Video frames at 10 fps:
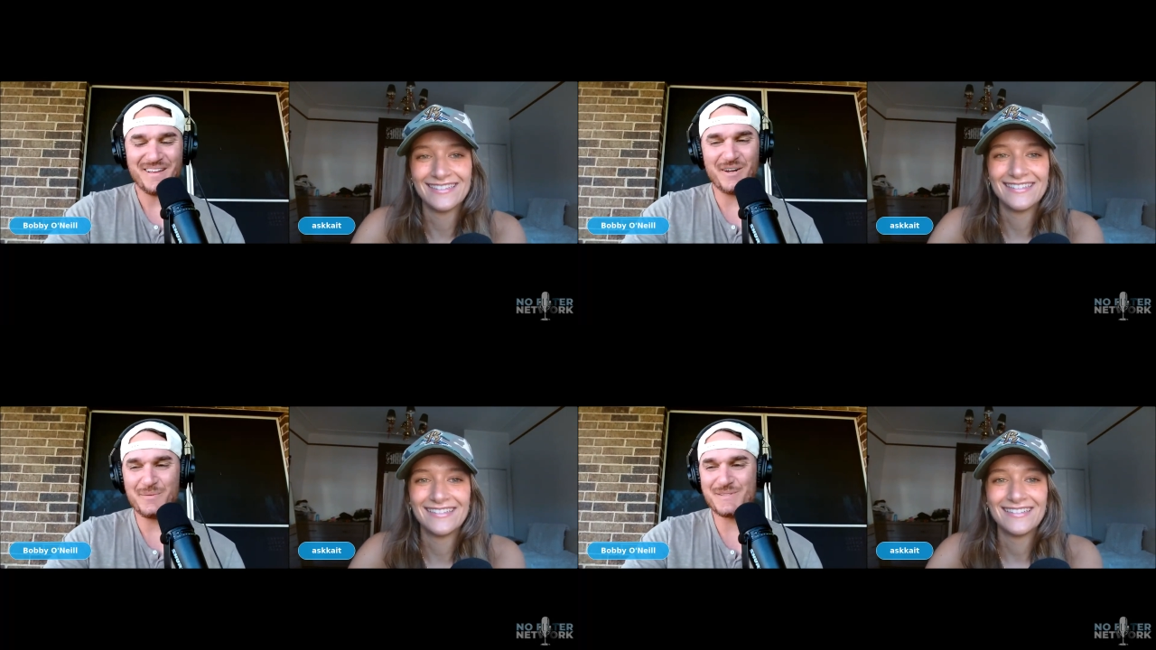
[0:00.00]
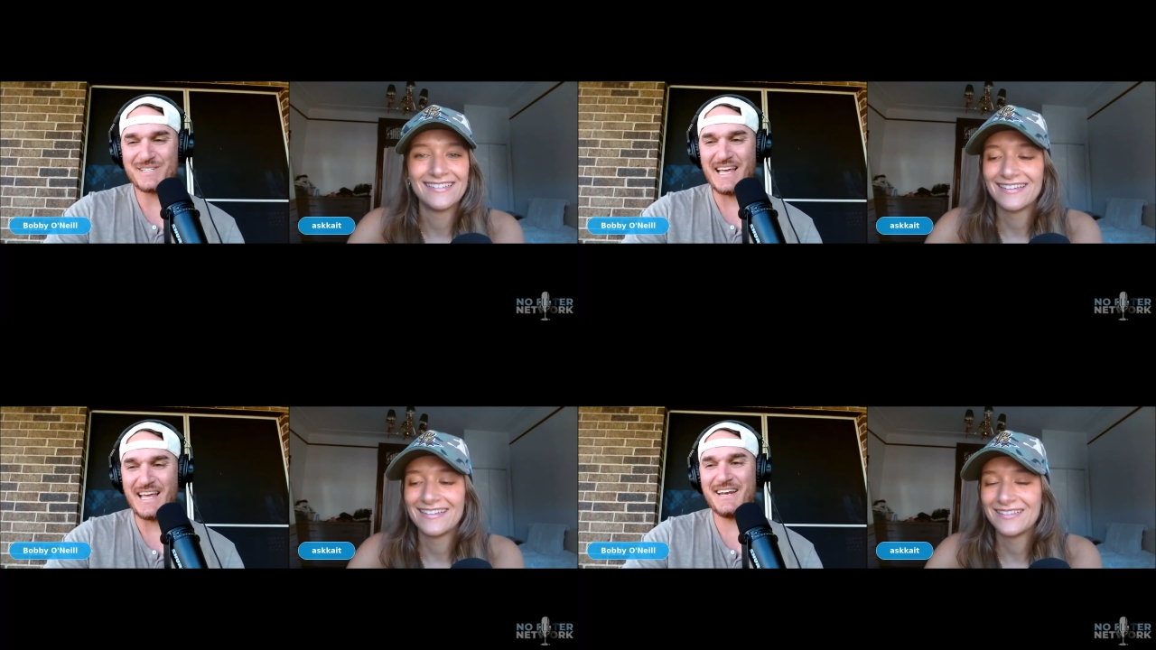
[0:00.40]

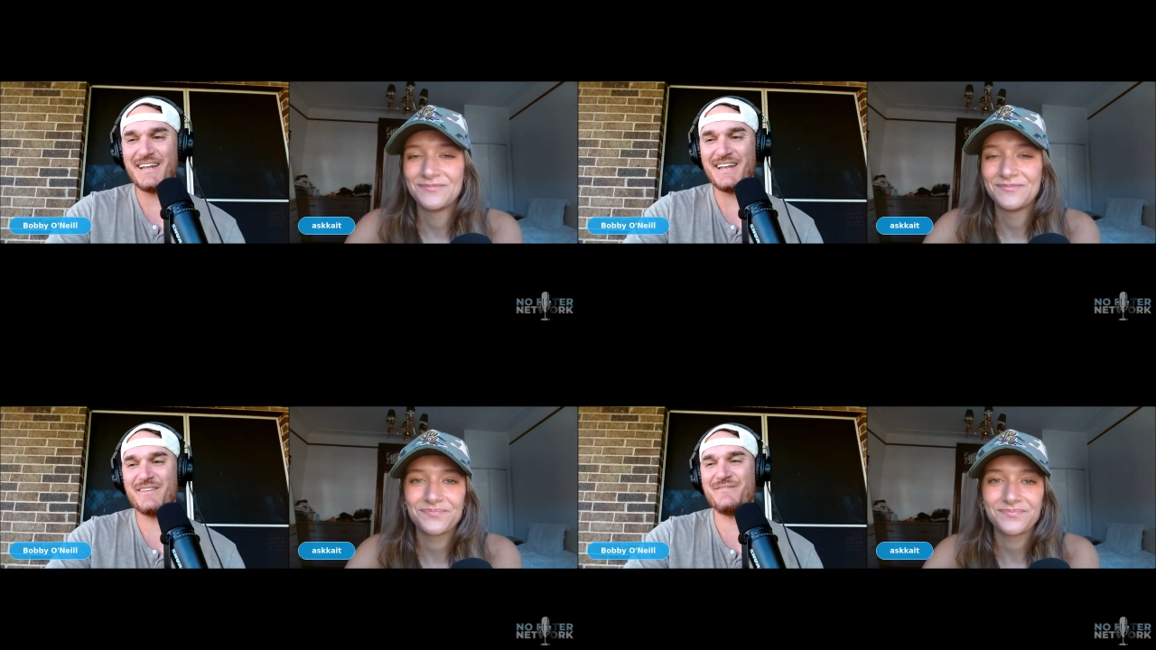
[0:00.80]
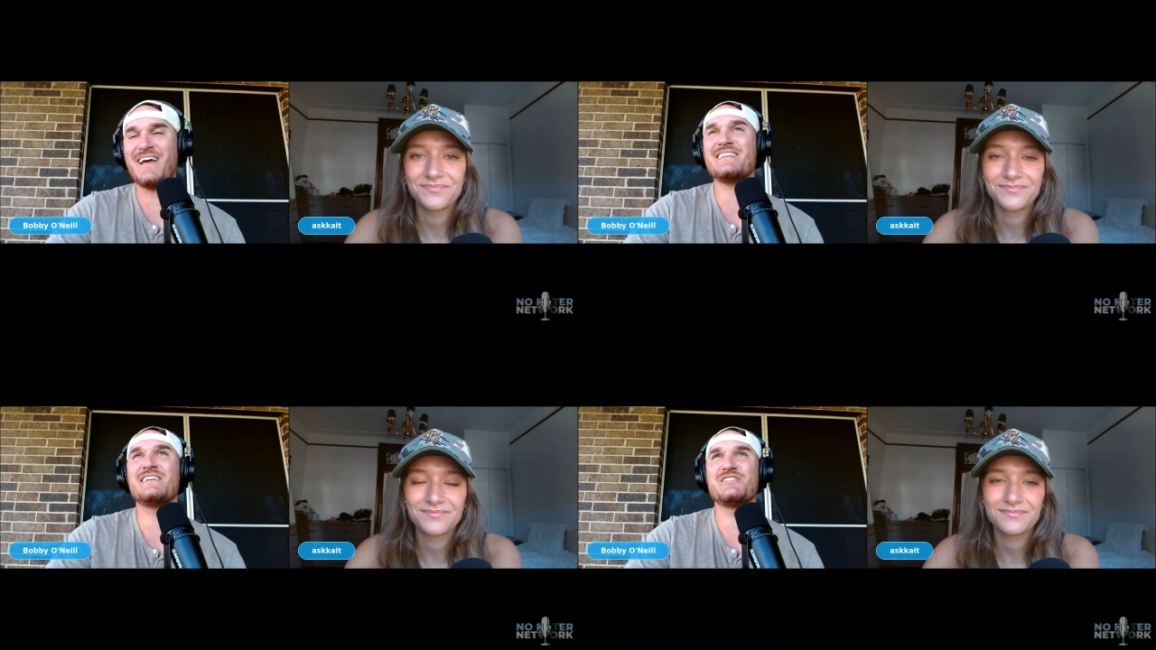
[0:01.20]
Speaker 1: 100%. And and the
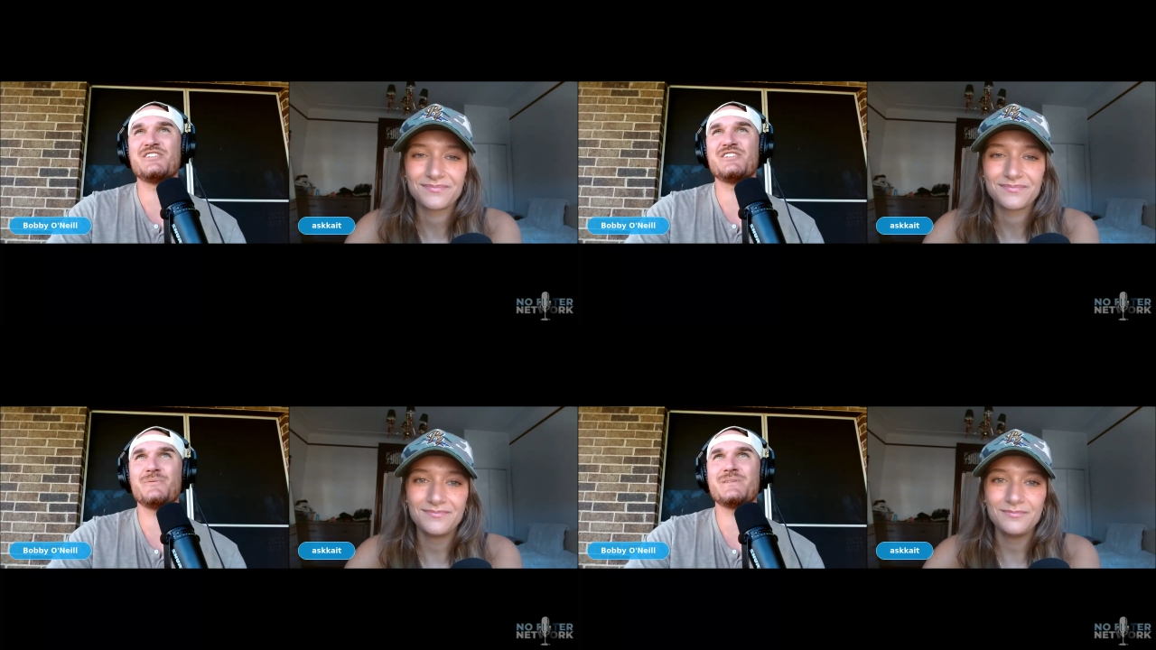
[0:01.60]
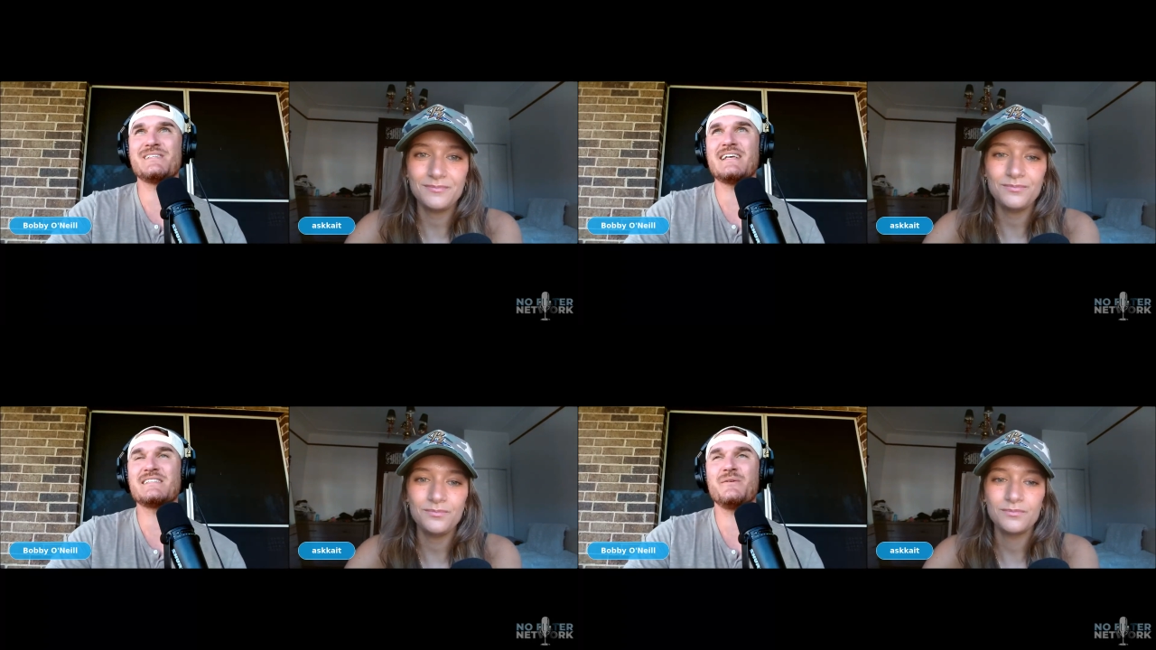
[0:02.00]
fact that Jeter was
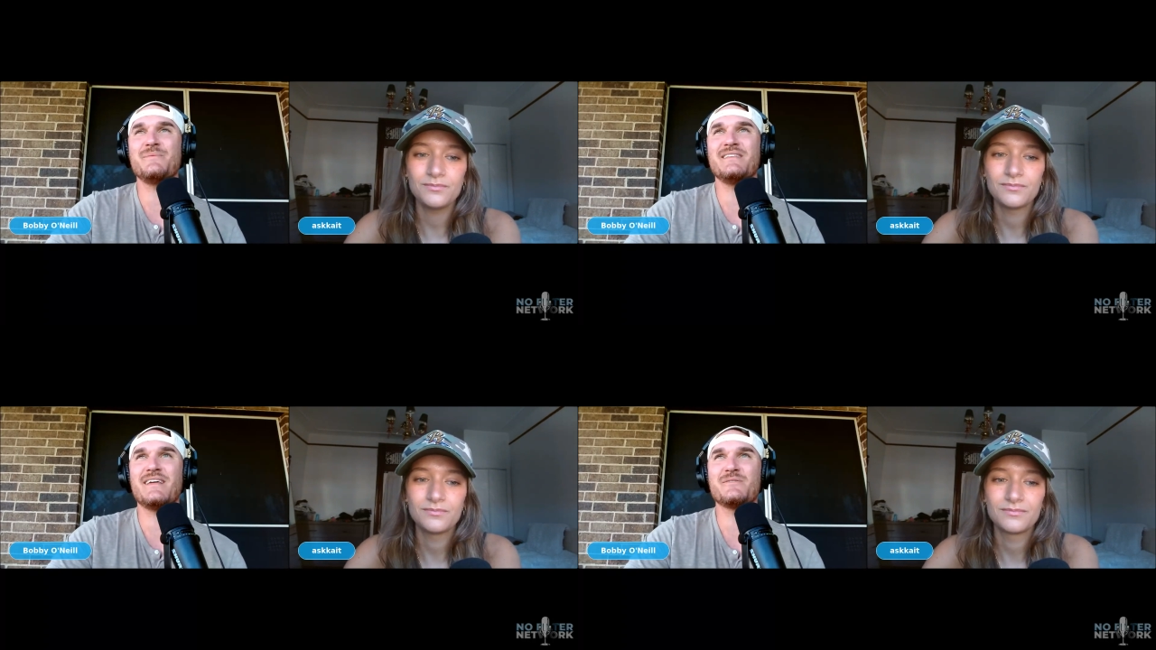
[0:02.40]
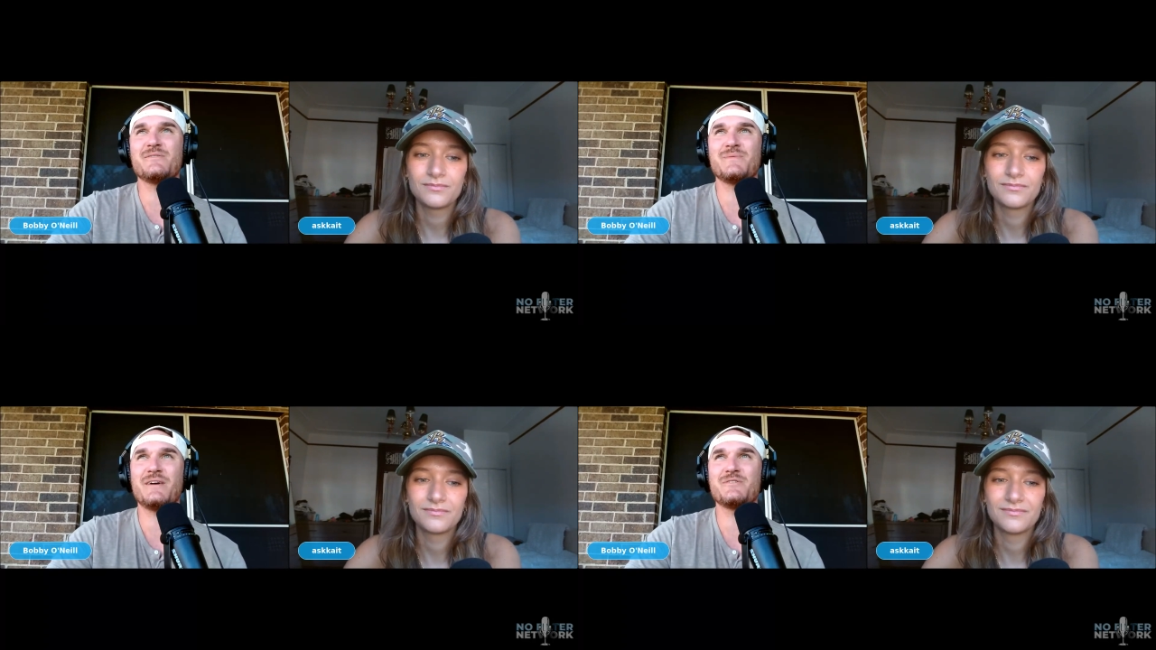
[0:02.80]
asking him it, that
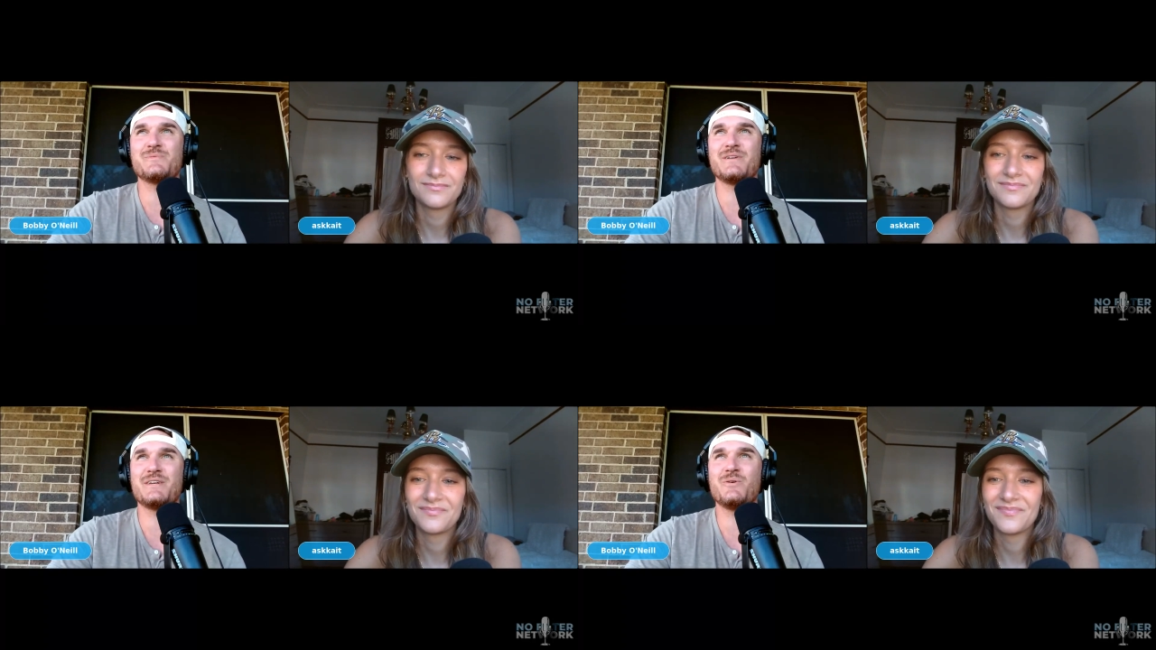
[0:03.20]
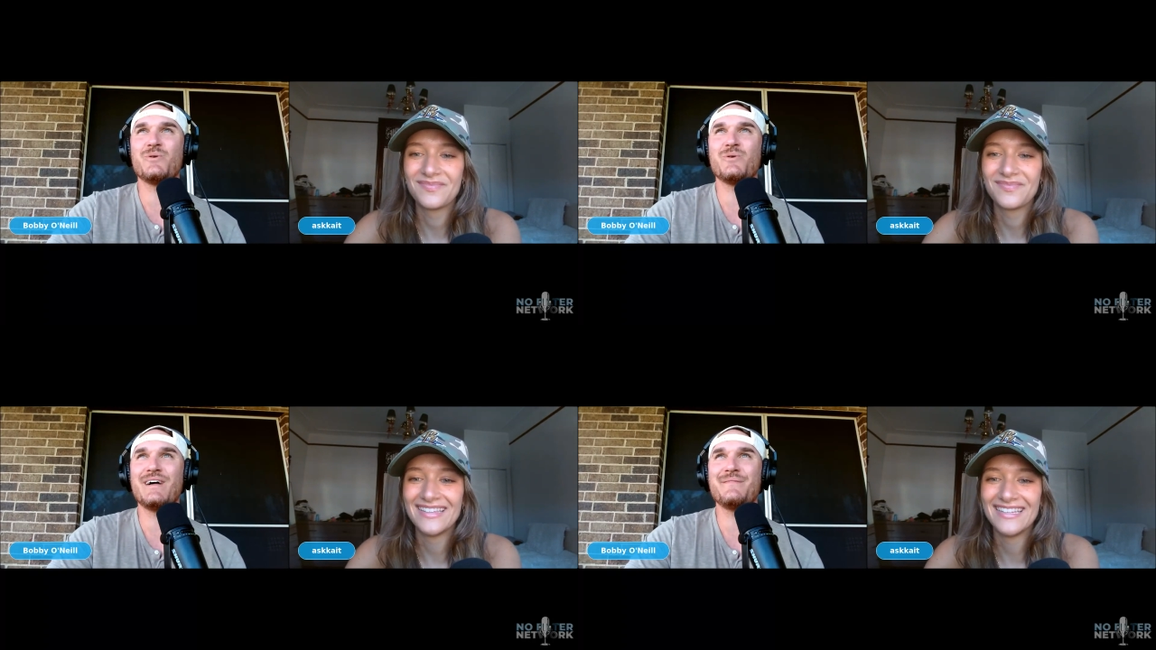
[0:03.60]
was that was pretty
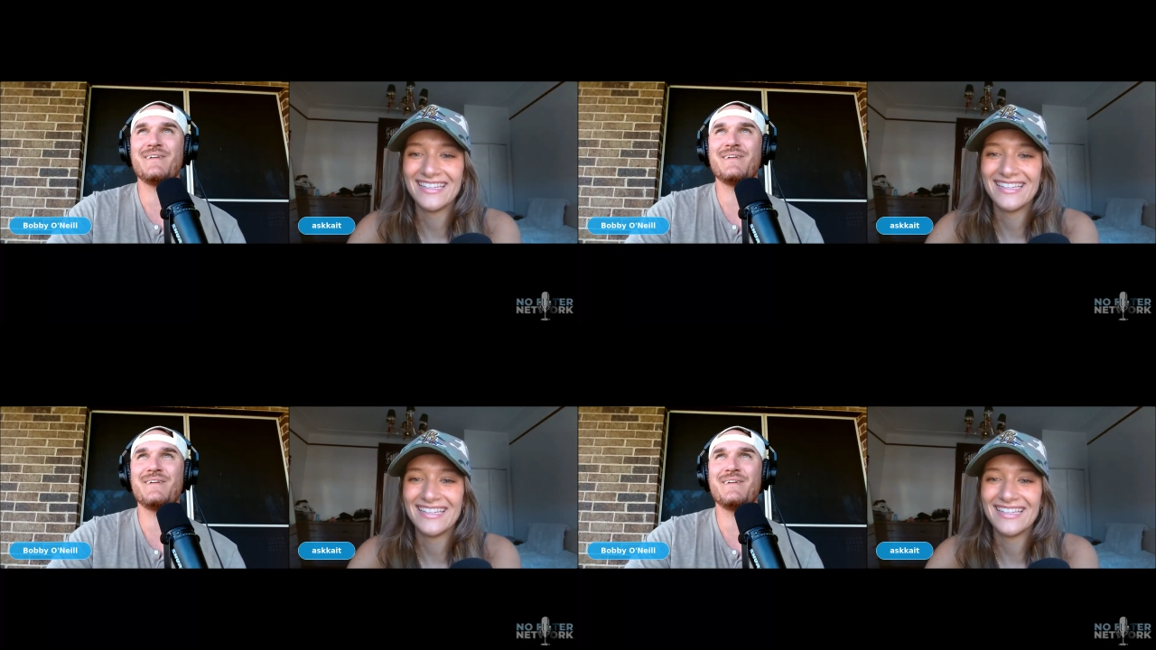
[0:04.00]
cool. I